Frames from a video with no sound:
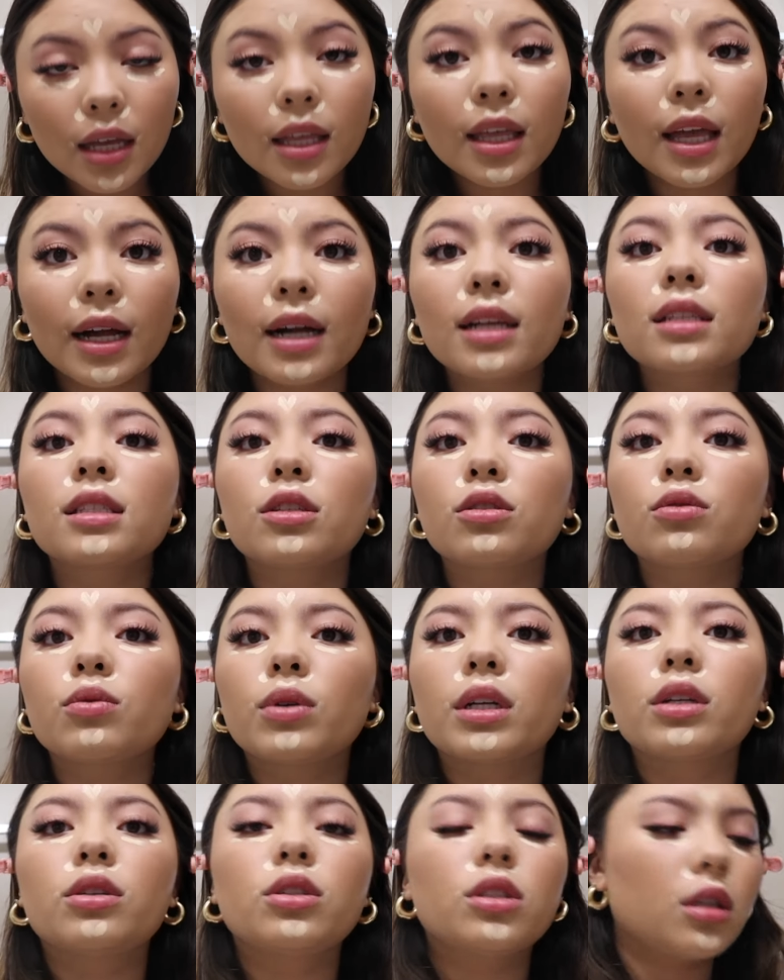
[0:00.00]
Yeah, guys, that's where
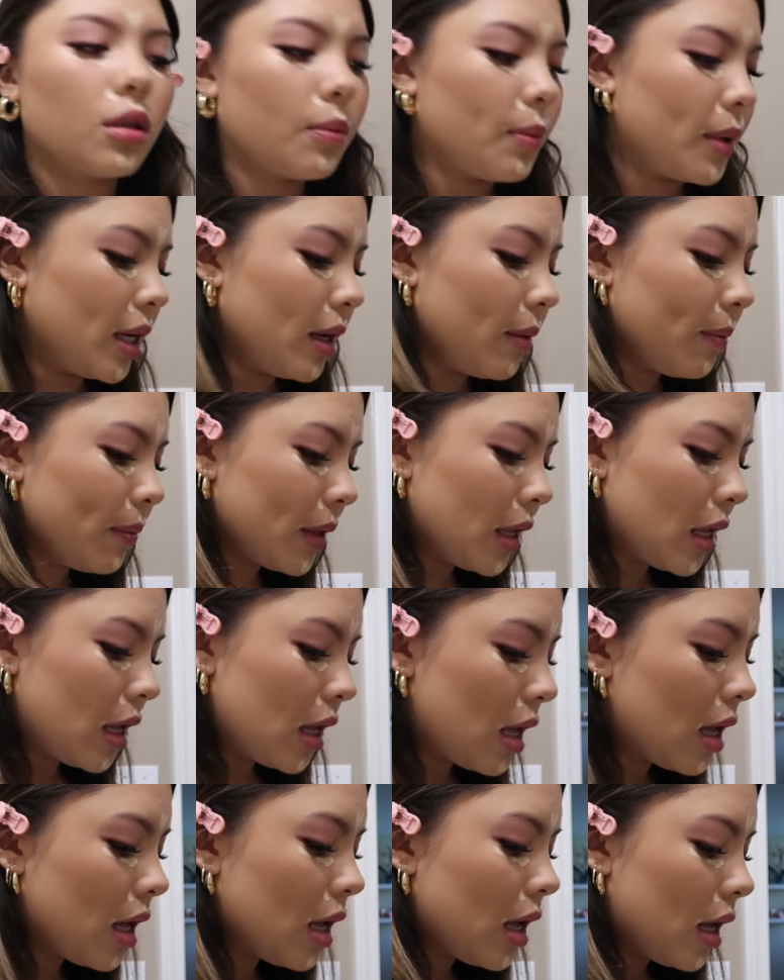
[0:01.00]
I usually put it
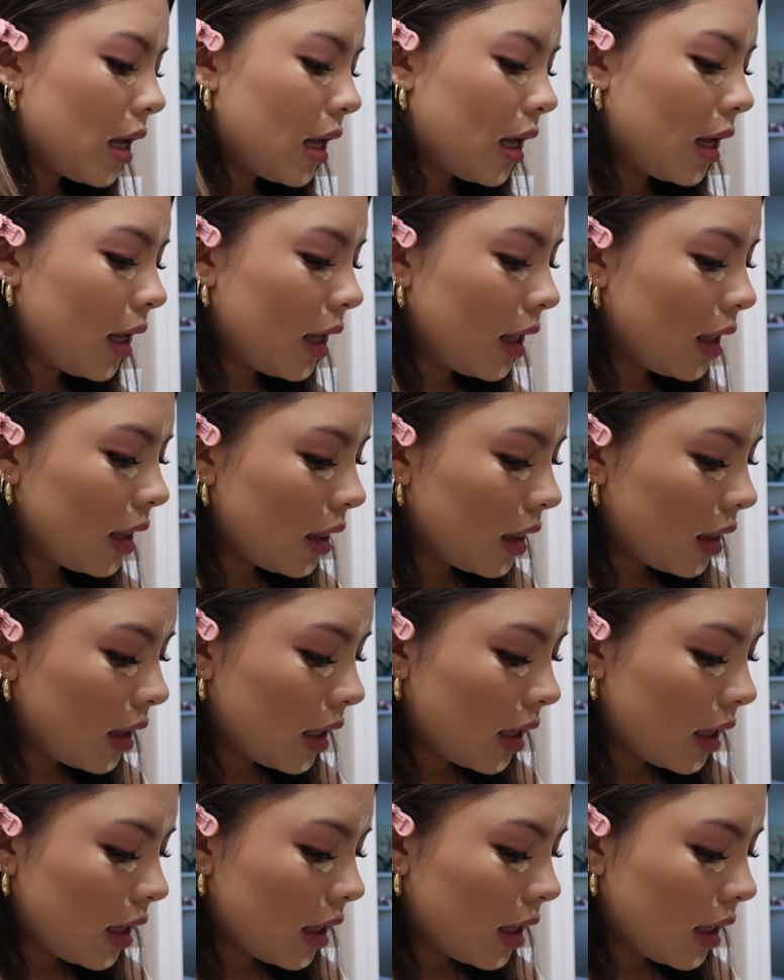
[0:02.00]
and